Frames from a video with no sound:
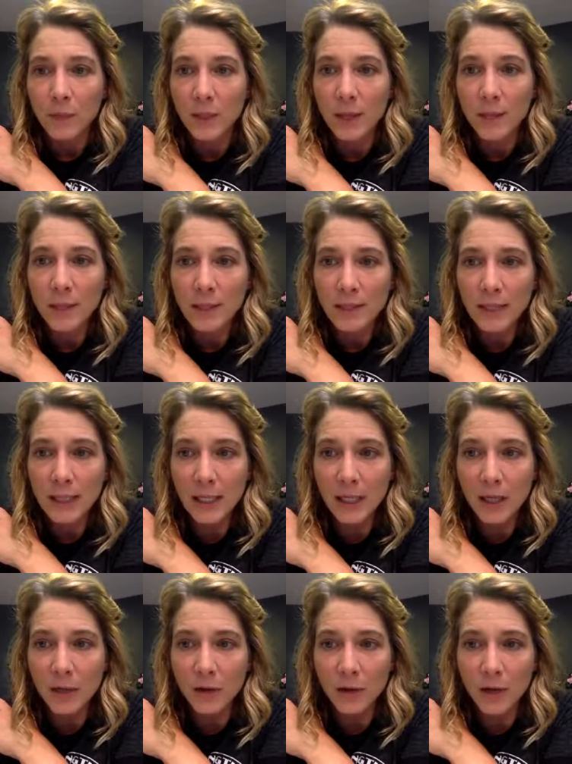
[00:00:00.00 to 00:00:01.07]
Kimmy's
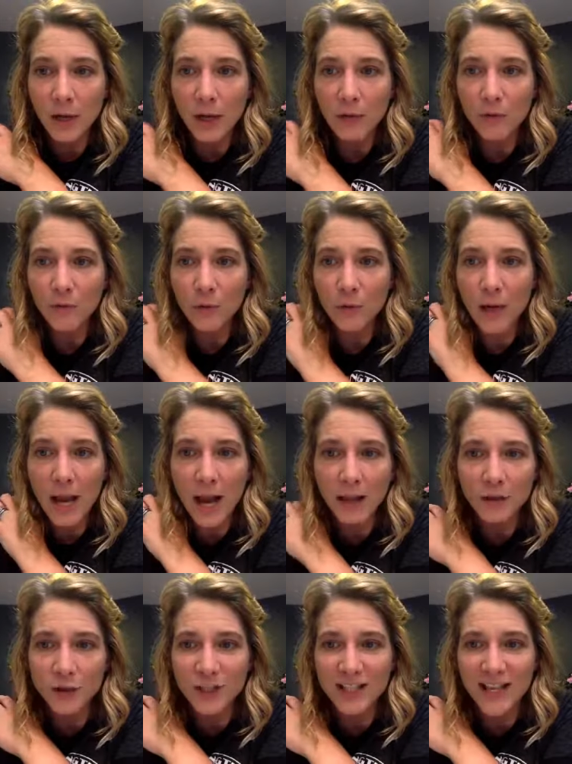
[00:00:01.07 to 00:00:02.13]
eager to get her food
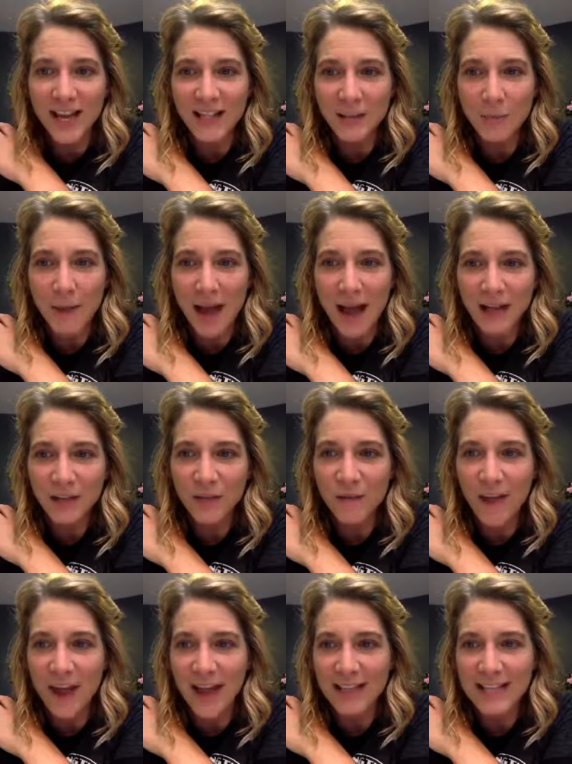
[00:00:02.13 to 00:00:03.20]
allergy test back.
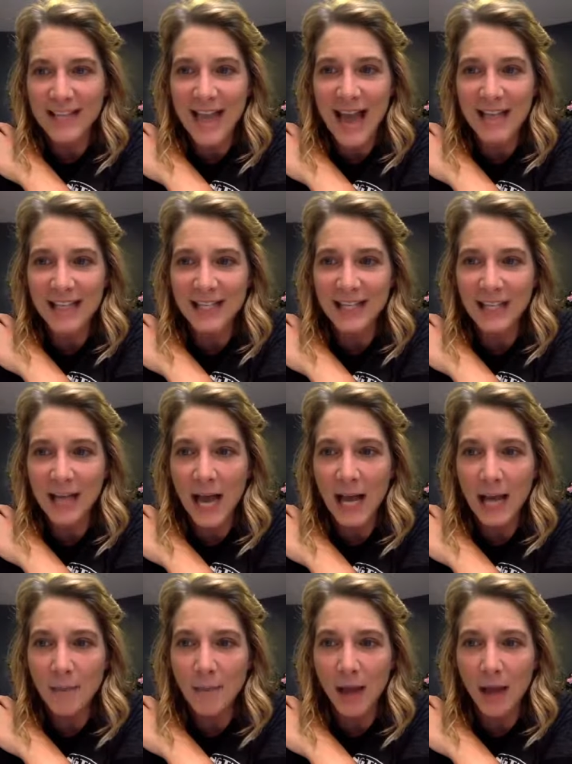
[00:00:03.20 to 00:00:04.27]
Fantastic.
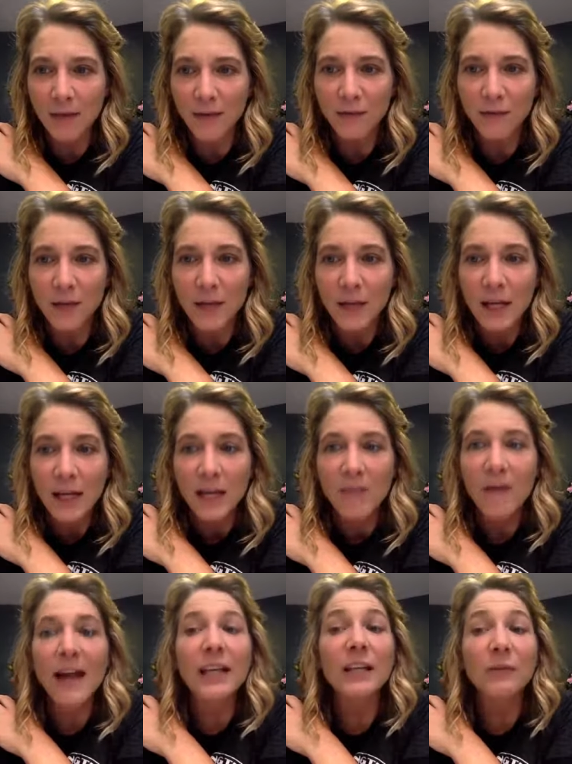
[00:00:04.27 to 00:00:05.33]
Hi, Bev. If
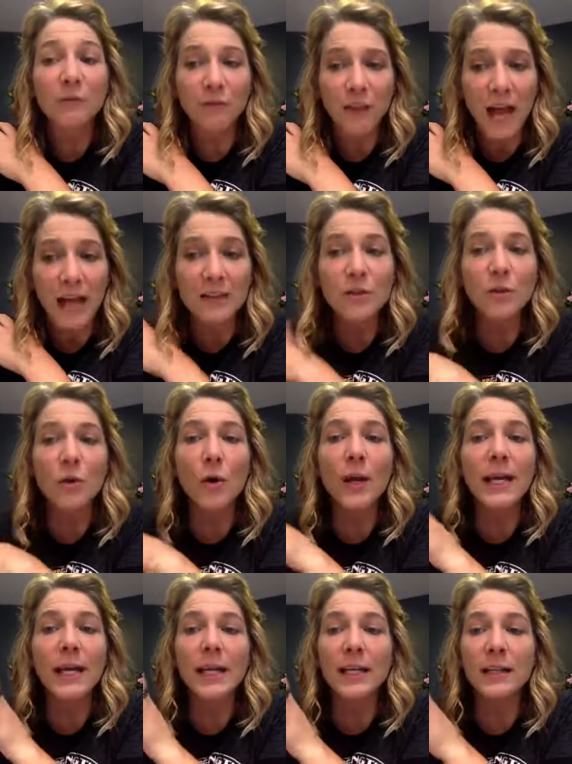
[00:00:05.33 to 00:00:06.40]
I eat flax, soy,
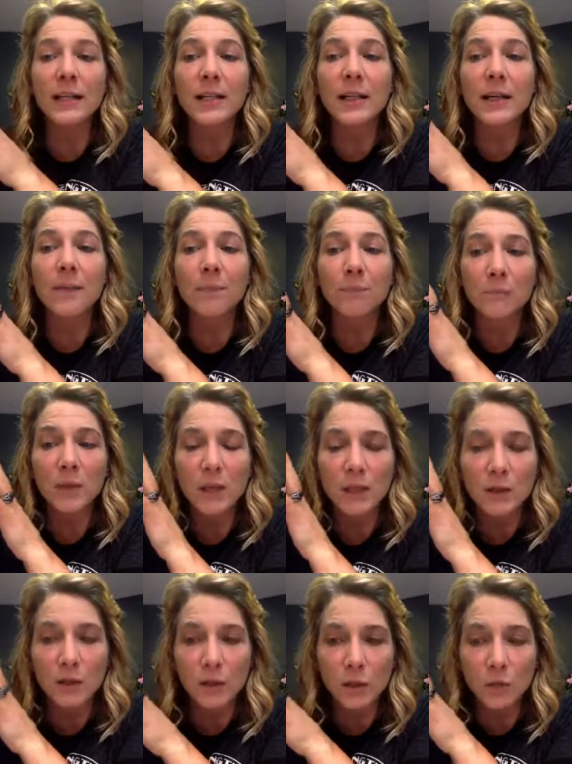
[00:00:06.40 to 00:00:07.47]
and
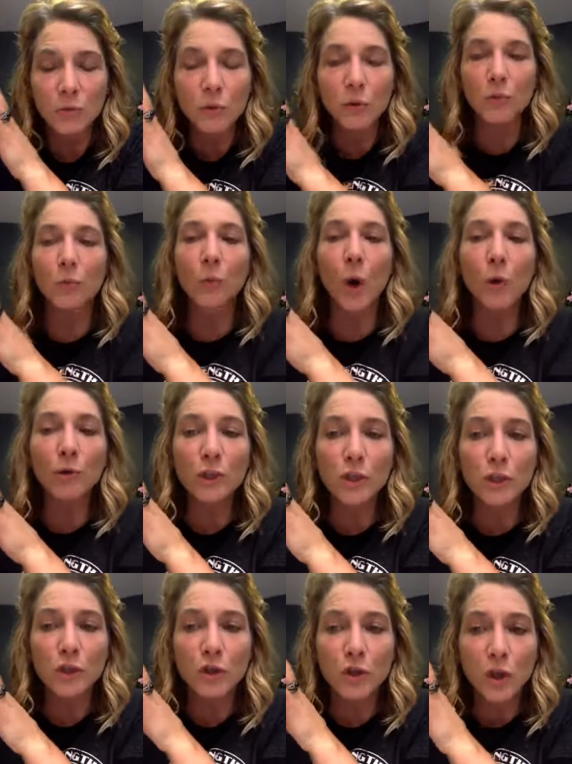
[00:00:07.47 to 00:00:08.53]
you, you wrote
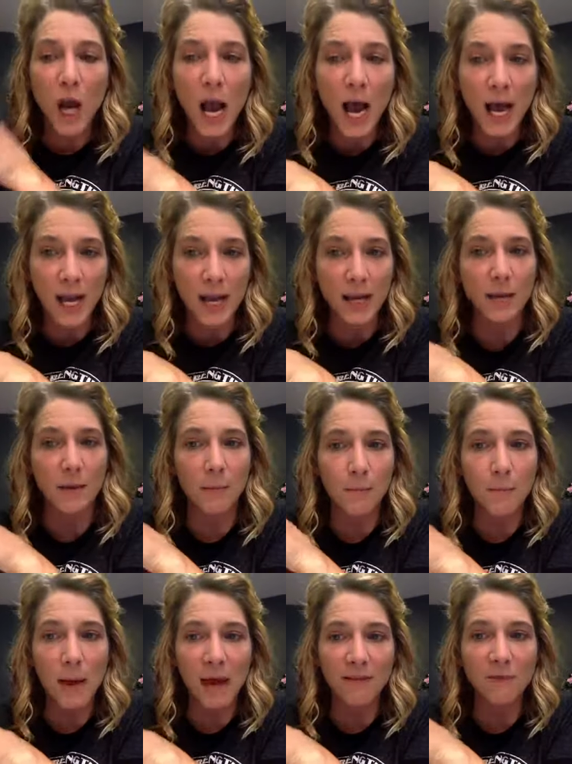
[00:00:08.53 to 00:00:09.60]
chai,
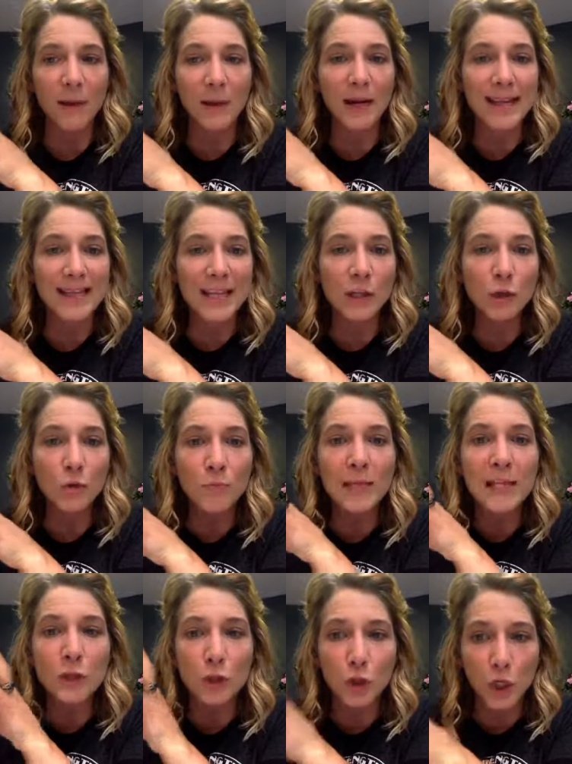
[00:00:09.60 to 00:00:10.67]
Bev, but I think you
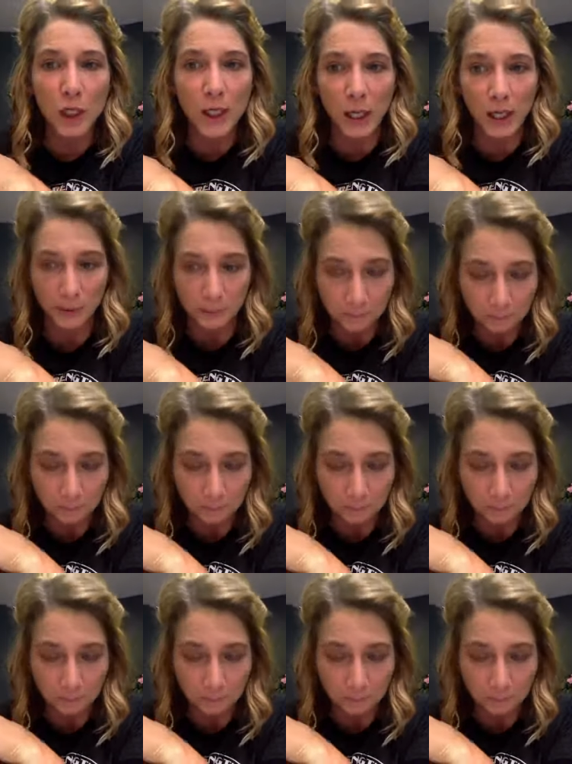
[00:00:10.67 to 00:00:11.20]
mean chia.